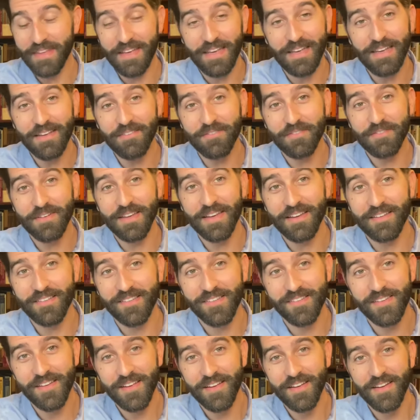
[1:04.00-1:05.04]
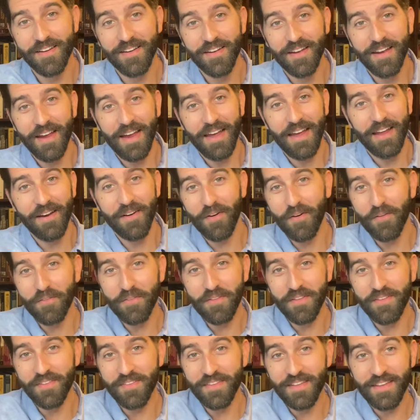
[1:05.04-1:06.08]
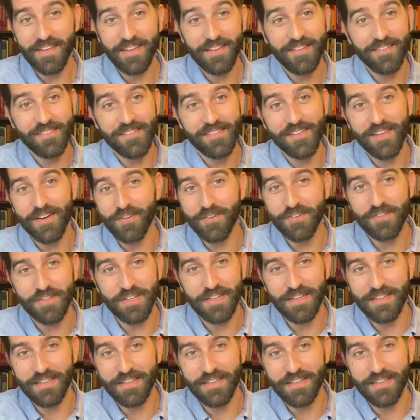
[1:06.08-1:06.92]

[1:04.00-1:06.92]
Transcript: evenings and all the, the kids' energy.